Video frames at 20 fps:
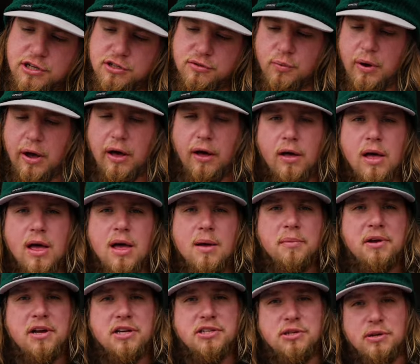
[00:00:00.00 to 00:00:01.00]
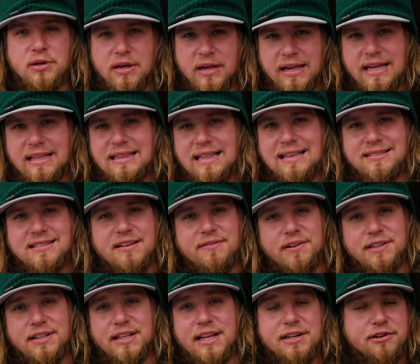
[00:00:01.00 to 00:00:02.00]
as well, because you can get that stuff
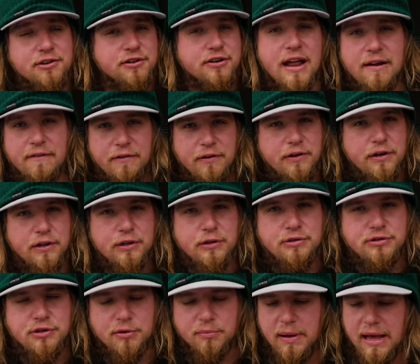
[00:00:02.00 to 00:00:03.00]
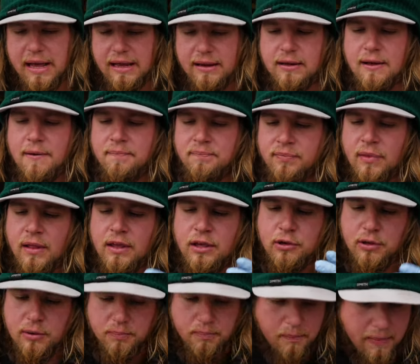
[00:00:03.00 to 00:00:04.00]
online, you're never gonna lose your bait. You
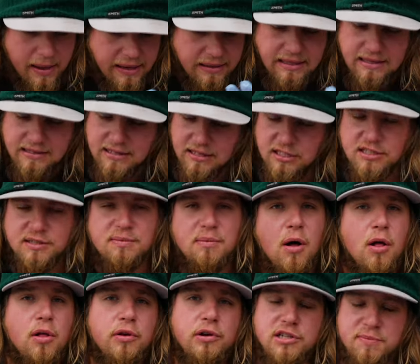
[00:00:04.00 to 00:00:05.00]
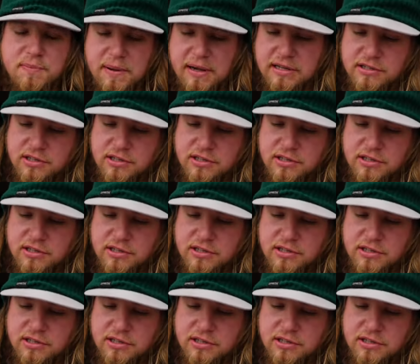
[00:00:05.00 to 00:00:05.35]
can make these as small or as big